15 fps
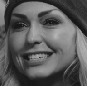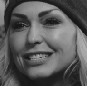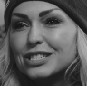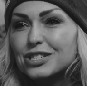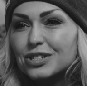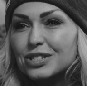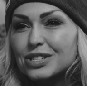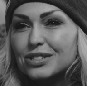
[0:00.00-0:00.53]

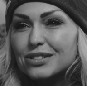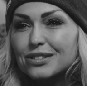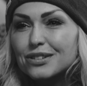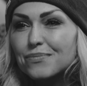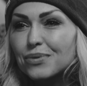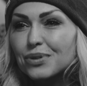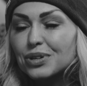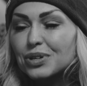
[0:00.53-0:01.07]
just
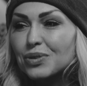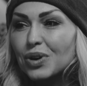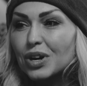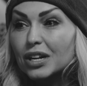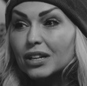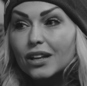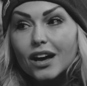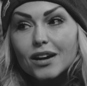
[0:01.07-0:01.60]
super New
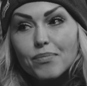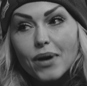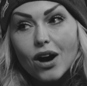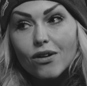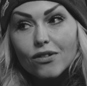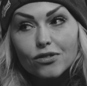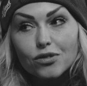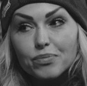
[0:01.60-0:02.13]
York, a lot of
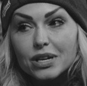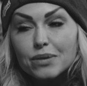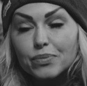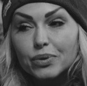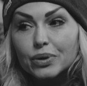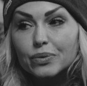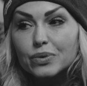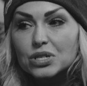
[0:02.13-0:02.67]
powerful
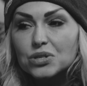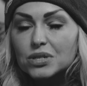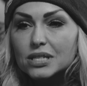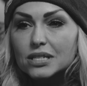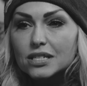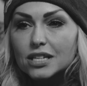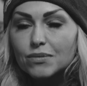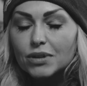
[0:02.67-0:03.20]
people, which is
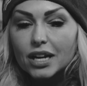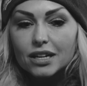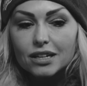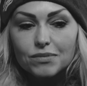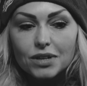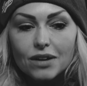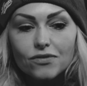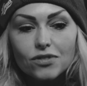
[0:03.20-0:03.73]
intimidating to
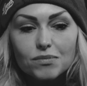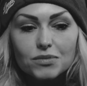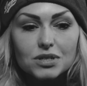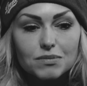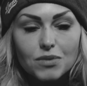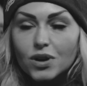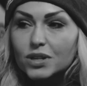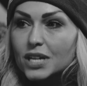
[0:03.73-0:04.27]
me. I'm from a
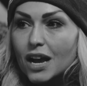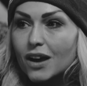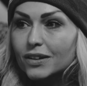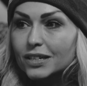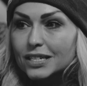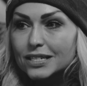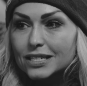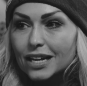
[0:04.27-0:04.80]
small town
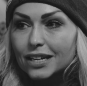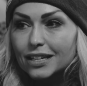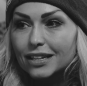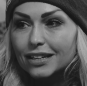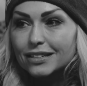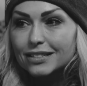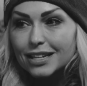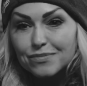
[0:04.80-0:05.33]
in Kentucky.
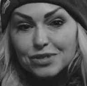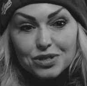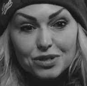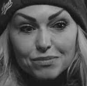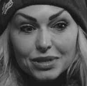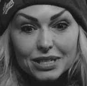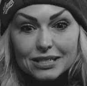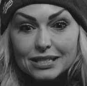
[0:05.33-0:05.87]
You take me to a
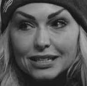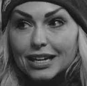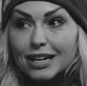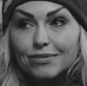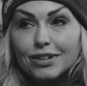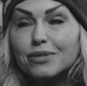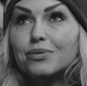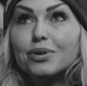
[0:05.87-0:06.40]
big city,
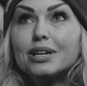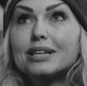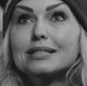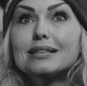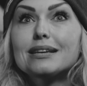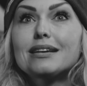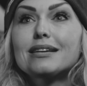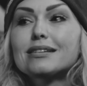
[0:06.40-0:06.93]
I'm like, what is
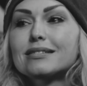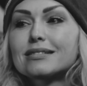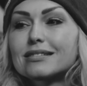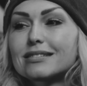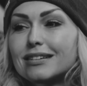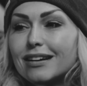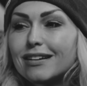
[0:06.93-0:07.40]
this, you